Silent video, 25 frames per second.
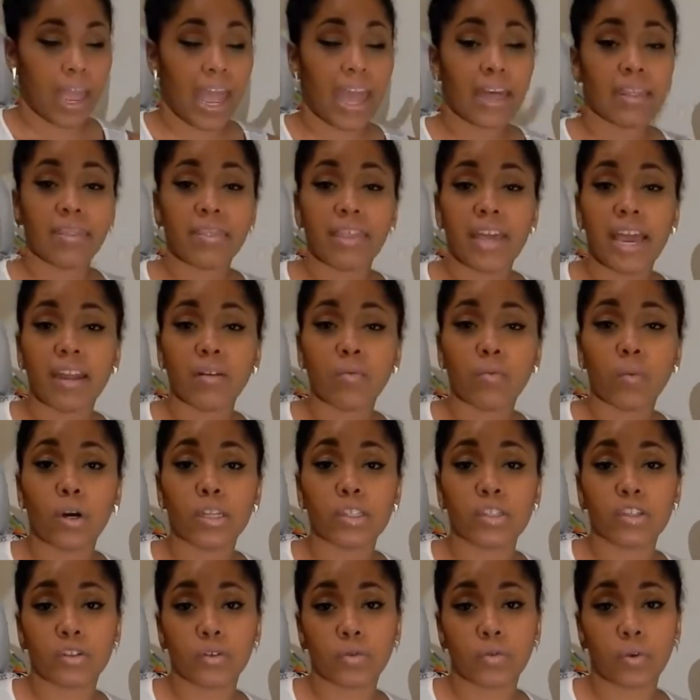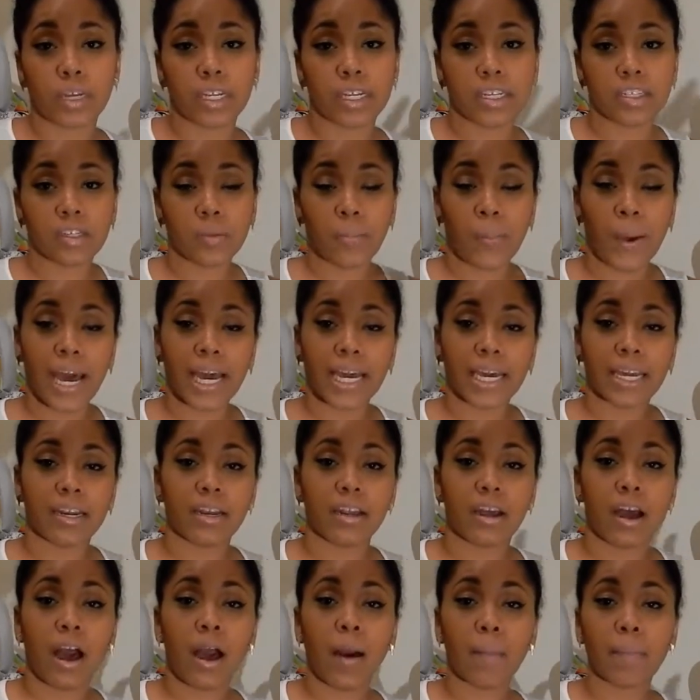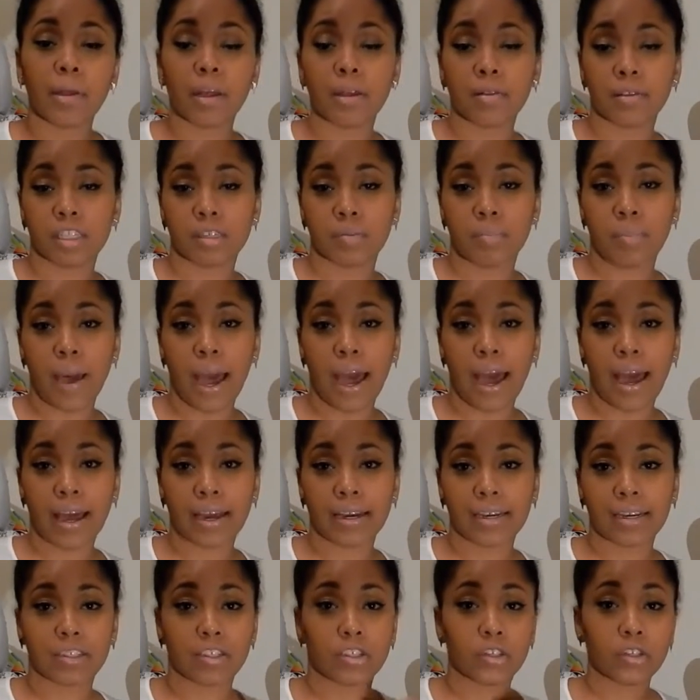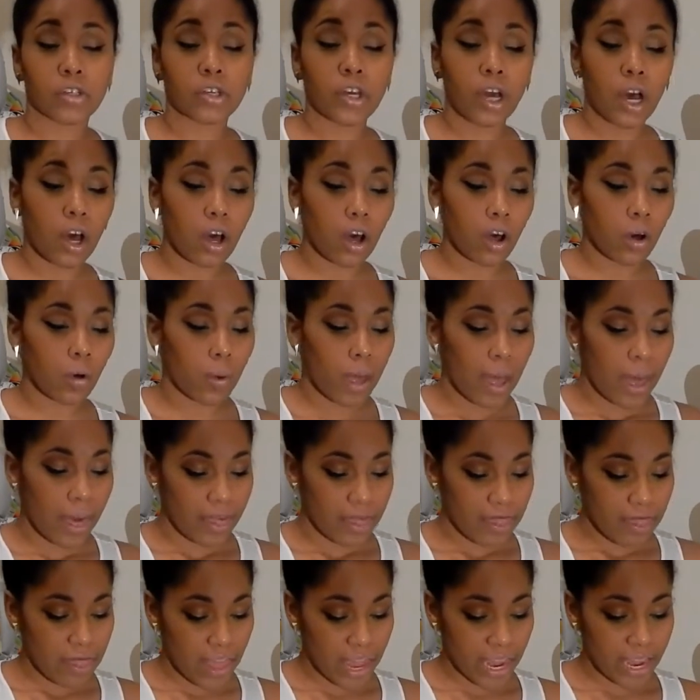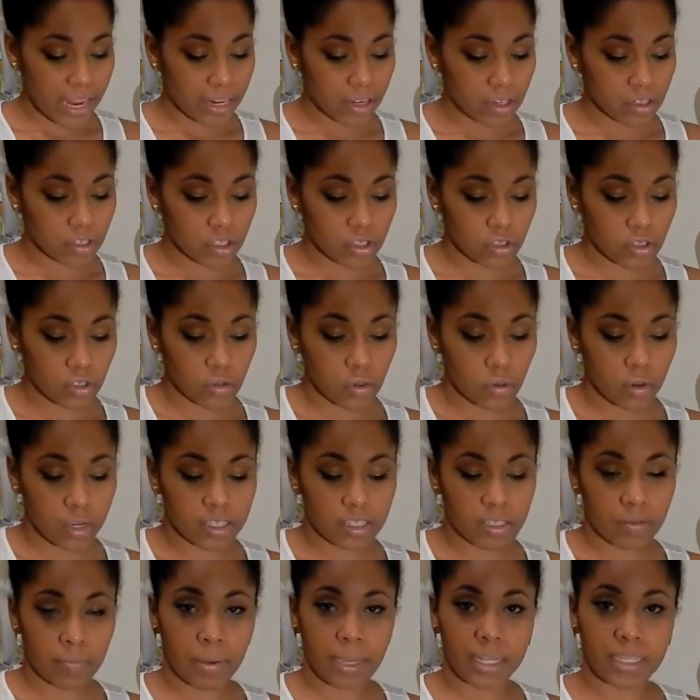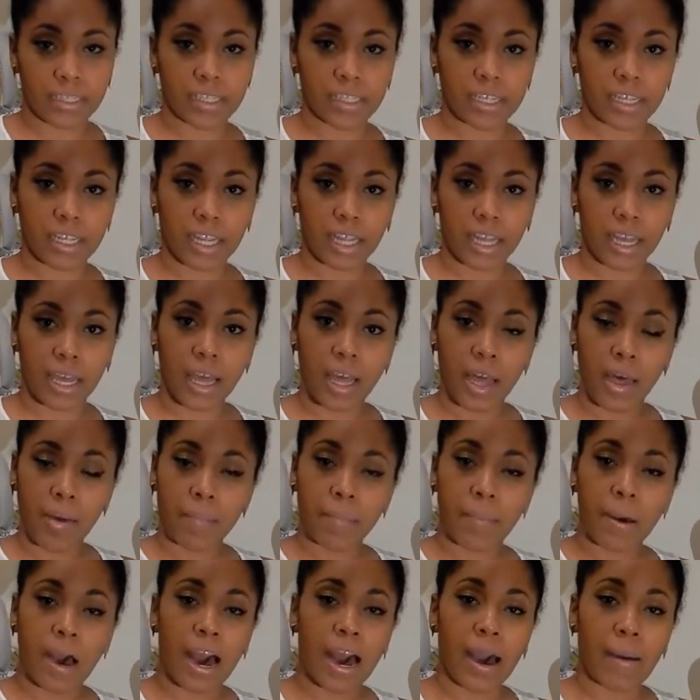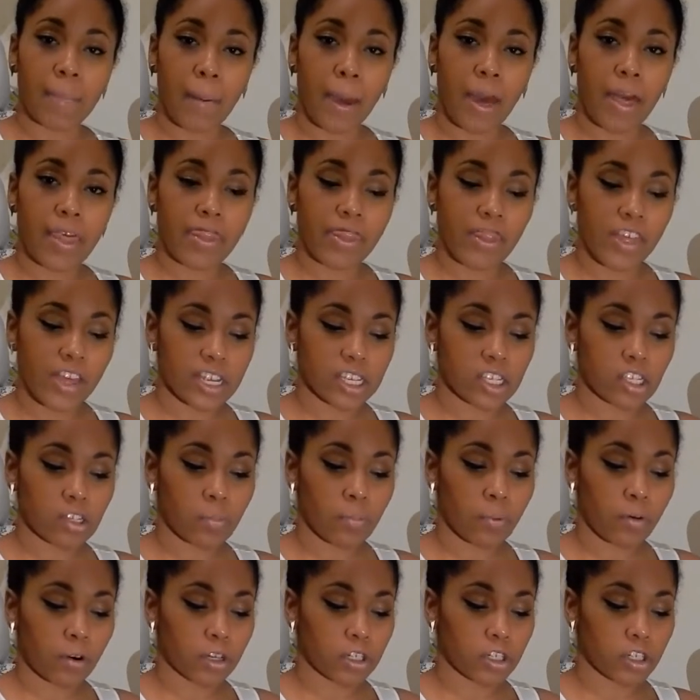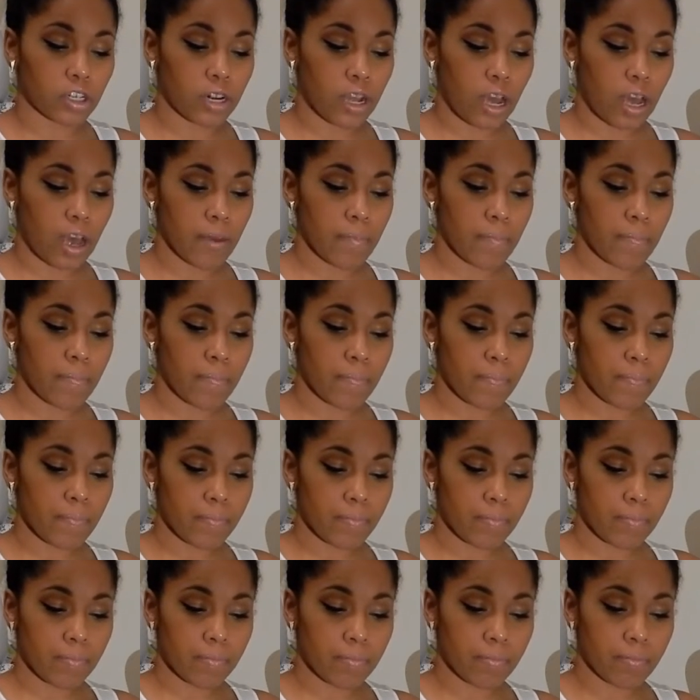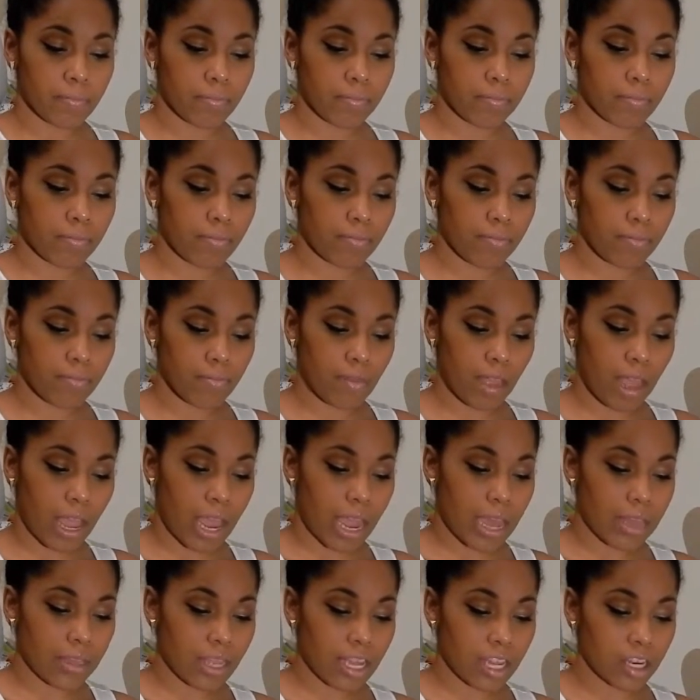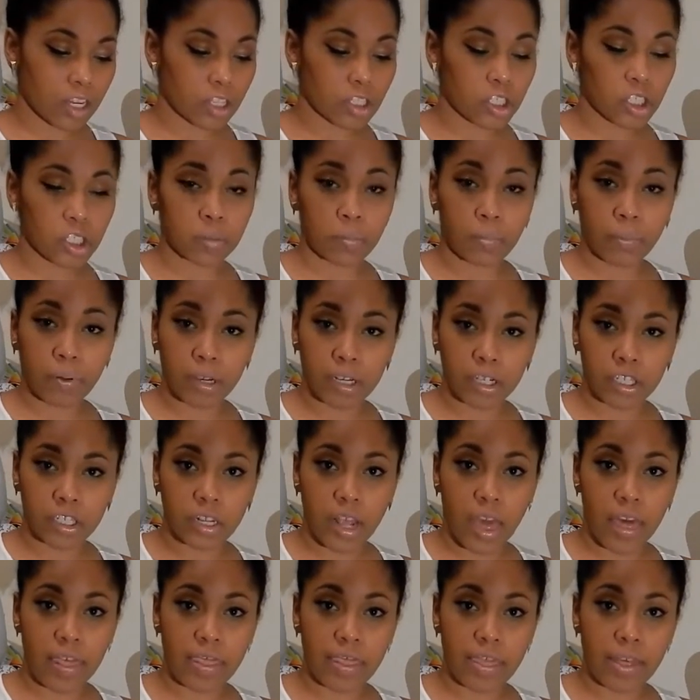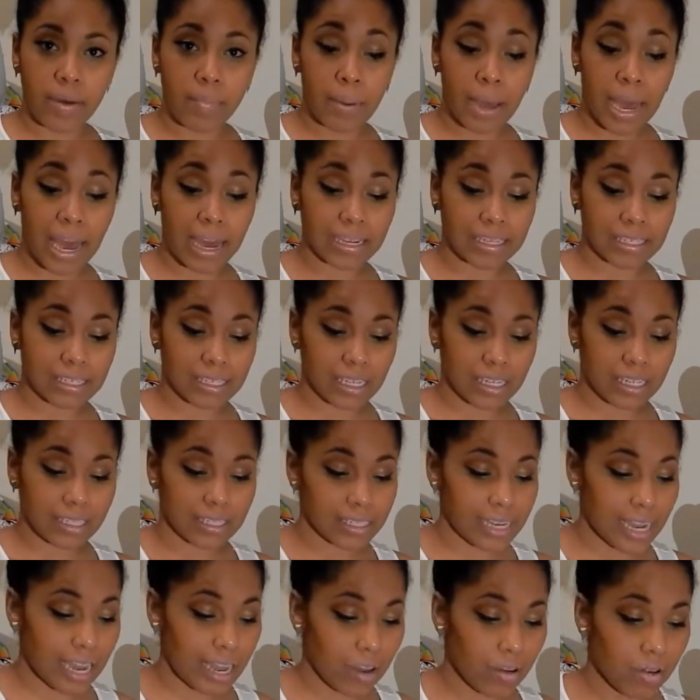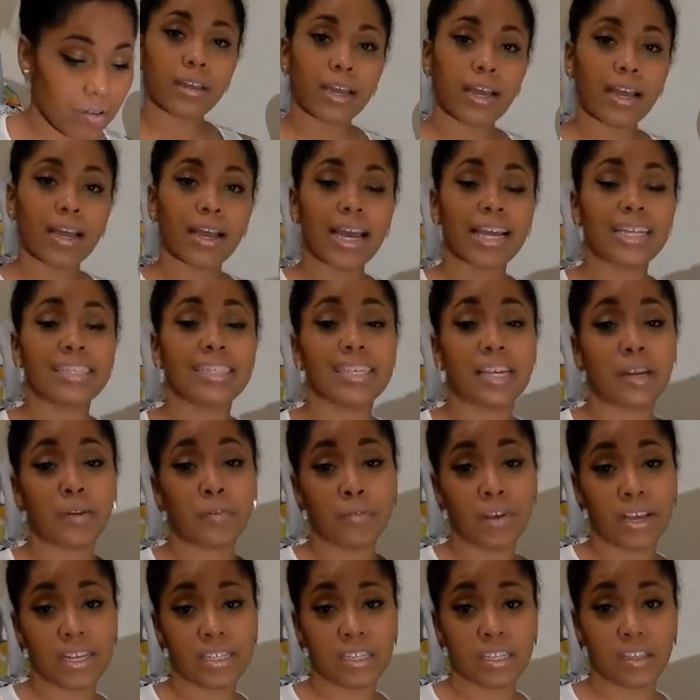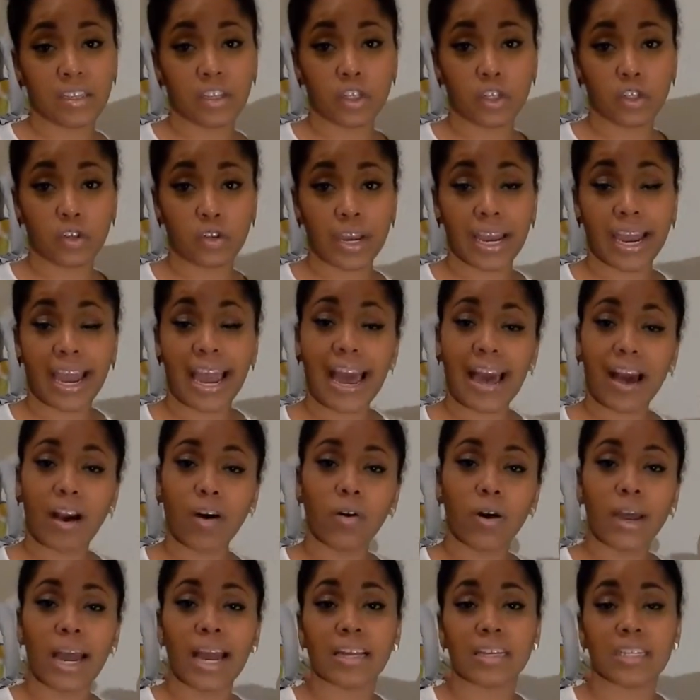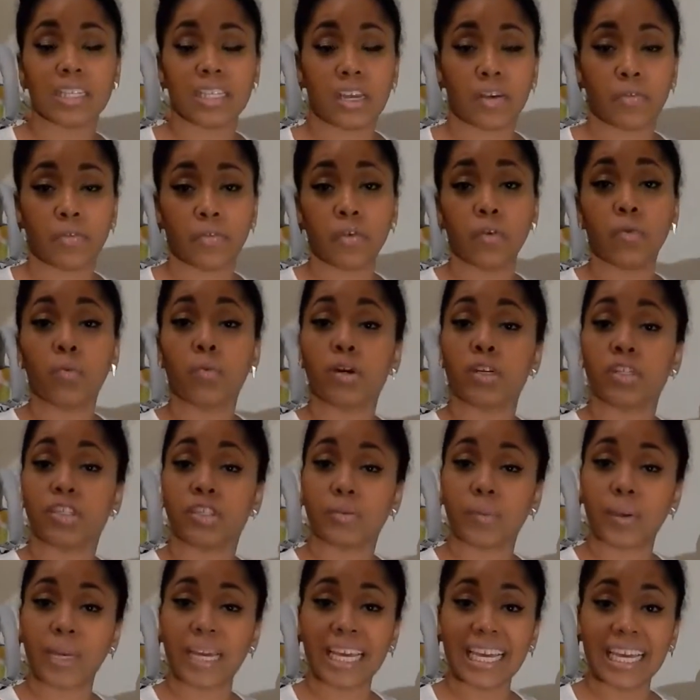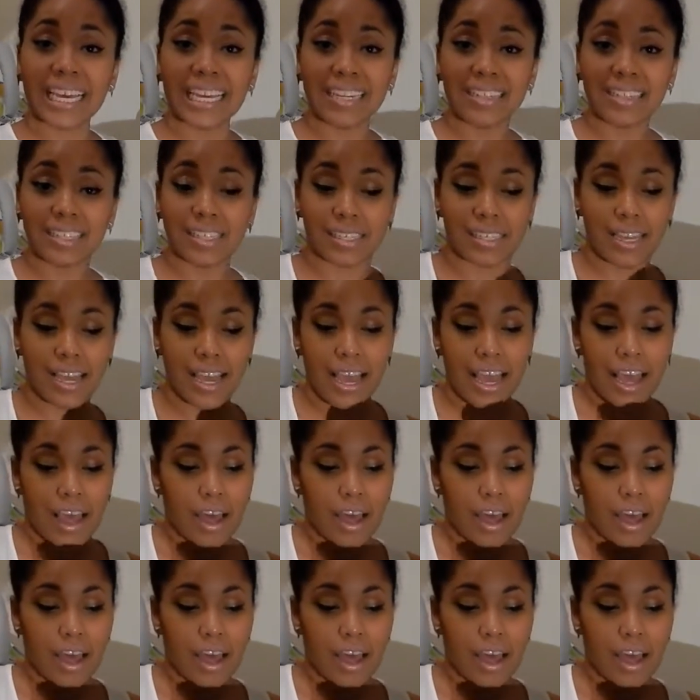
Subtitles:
And then once you're ready to pack it up and to pack to go, then you're just going to basically pop this portion up, and then you just push the back seat down. Instead of facing the tray out as if you were to eat,